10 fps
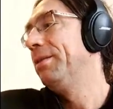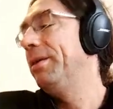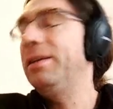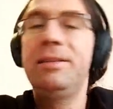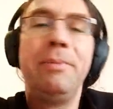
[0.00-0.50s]

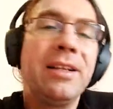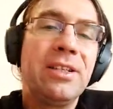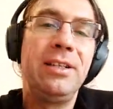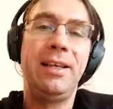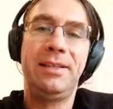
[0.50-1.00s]
it's
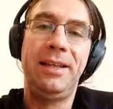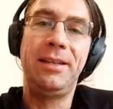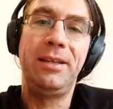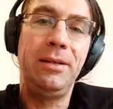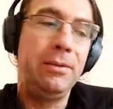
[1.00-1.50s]
much less
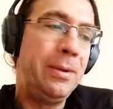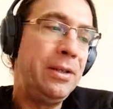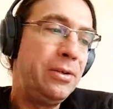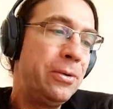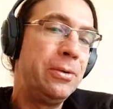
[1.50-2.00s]
than when
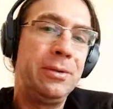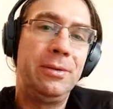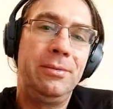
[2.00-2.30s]
you